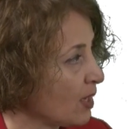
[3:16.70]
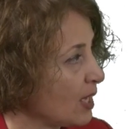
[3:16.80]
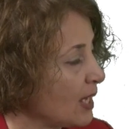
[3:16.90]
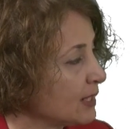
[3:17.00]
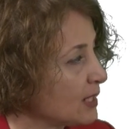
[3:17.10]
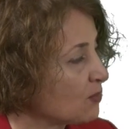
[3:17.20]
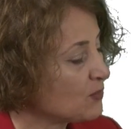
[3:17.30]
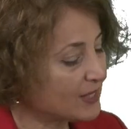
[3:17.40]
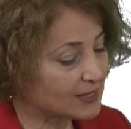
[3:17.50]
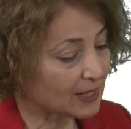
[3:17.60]
and then
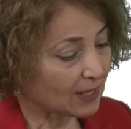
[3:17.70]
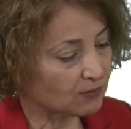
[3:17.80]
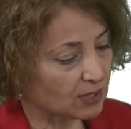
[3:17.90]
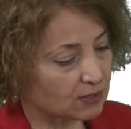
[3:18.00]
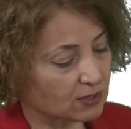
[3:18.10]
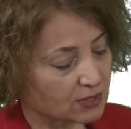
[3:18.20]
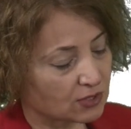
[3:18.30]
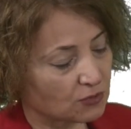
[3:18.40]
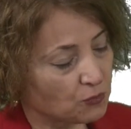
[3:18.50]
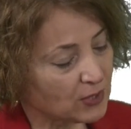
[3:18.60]
we save that
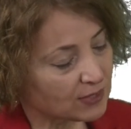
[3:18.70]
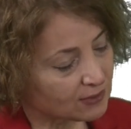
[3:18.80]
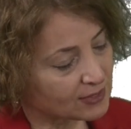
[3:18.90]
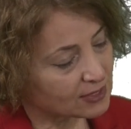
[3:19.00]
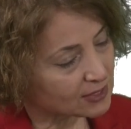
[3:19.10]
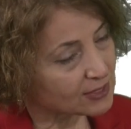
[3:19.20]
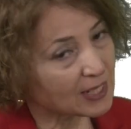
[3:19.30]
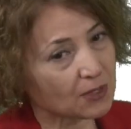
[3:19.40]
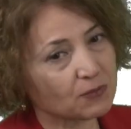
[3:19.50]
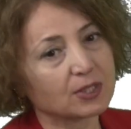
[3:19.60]
the wheat is
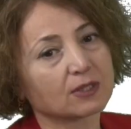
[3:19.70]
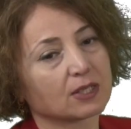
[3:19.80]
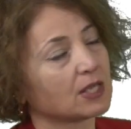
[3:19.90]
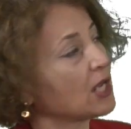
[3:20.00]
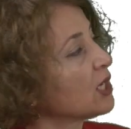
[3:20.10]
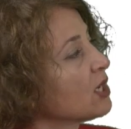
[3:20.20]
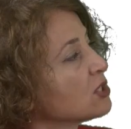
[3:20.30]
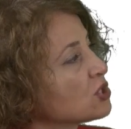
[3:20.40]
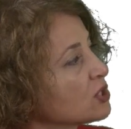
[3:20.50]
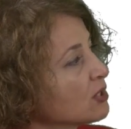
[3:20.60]
saving that
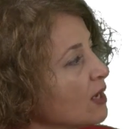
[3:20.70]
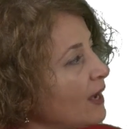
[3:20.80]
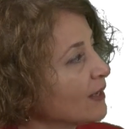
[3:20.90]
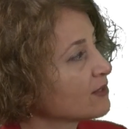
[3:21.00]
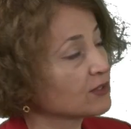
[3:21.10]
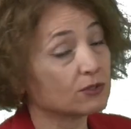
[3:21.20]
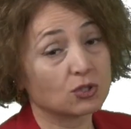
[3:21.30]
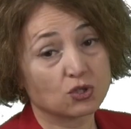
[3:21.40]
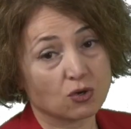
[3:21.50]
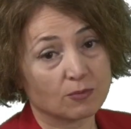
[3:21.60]
energy until the
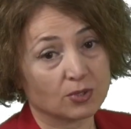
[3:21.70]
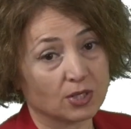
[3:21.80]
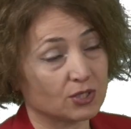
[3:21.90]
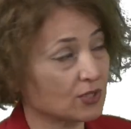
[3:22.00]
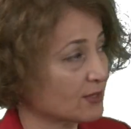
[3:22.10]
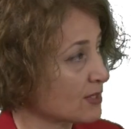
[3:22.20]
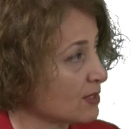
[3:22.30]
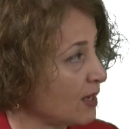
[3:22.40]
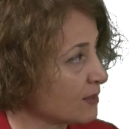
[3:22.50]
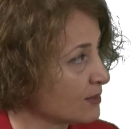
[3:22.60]
germination
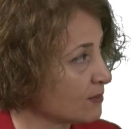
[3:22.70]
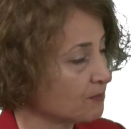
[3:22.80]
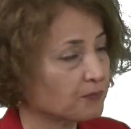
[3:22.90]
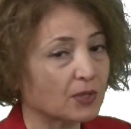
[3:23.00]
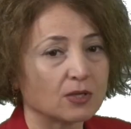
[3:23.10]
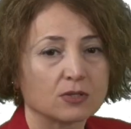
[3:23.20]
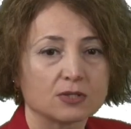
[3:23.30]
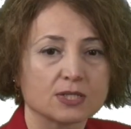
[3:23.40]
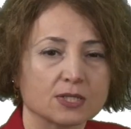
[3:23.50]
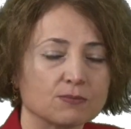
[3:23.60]
starts.
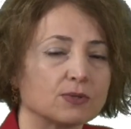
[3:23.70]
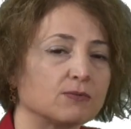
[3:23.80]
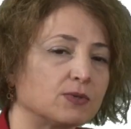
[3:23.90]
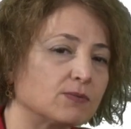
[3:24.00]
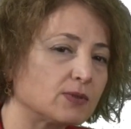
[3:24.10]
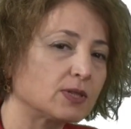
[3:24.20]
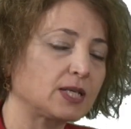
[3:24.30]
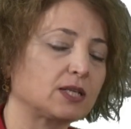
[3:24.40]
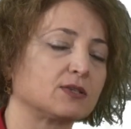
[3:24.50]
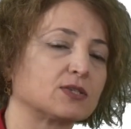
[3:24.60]
We will
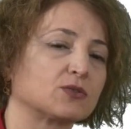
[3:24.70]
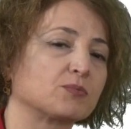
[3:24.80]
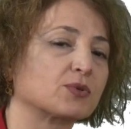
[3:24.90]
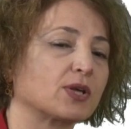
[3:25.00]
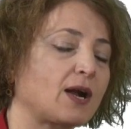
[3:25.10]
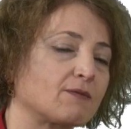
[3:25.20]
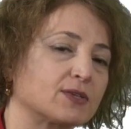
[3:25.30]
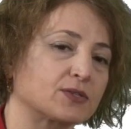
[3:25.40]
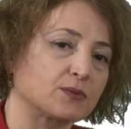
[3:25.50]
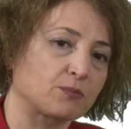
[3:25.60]
link this to
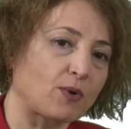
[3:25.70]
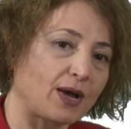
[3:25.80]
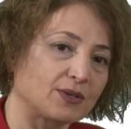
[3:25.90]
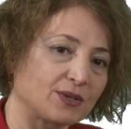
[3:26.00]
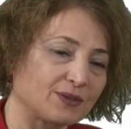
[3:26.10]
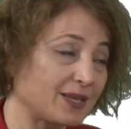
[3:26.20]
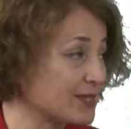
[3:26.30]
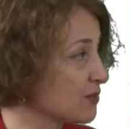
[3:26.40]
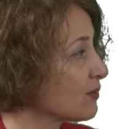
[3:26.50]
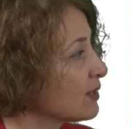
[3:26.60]
pre-harvest sprouting
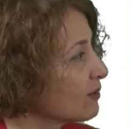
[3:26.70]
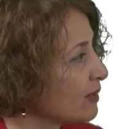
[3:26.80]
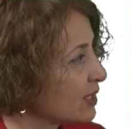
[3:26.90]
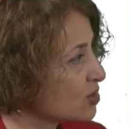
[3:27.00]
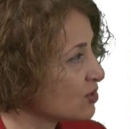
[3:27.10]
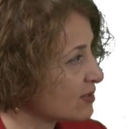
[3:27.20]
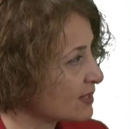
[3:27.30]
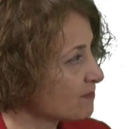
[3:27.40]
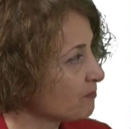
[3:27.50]
later in the lectures.